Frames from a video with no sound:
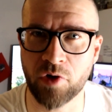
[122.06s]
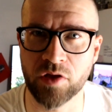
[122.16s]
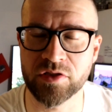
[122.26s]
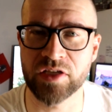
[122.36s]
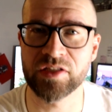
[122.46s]

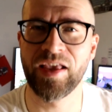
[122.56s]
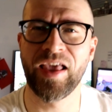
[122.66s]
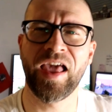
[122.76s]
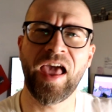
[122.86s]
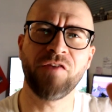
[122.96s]
content?
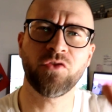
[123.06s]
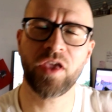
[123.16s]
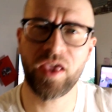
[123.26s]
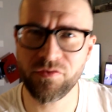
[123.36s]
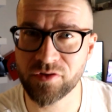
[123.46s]
Have
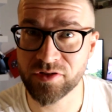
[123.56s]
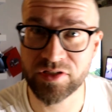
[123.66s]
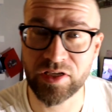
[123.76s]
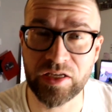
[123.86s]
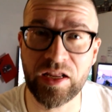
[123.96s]
you ever
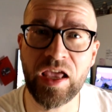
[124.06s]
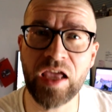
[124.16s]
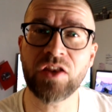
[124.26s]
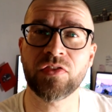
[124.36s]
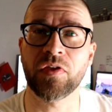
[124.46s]
seen
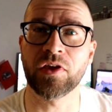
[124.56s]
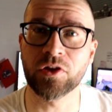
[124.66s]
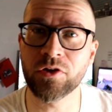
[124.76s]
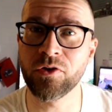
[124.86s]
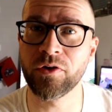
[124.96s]
anything
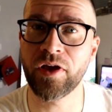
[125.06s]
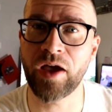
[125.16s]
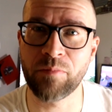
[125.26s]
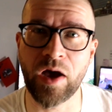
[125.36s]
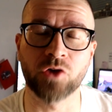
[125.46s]
good
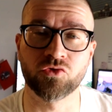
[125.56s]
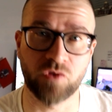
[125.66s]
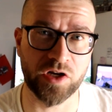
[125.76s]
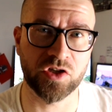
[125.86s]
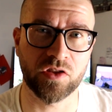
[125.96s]
about
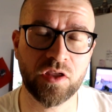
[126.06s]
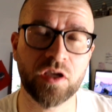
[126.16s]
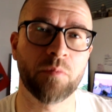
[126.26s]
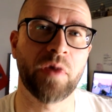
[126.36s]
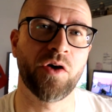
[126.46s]
Russia?
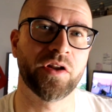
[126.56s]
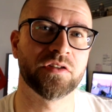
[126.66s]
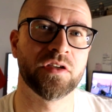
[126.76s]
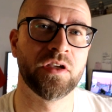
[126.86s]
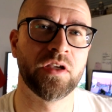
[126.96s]
Think about it.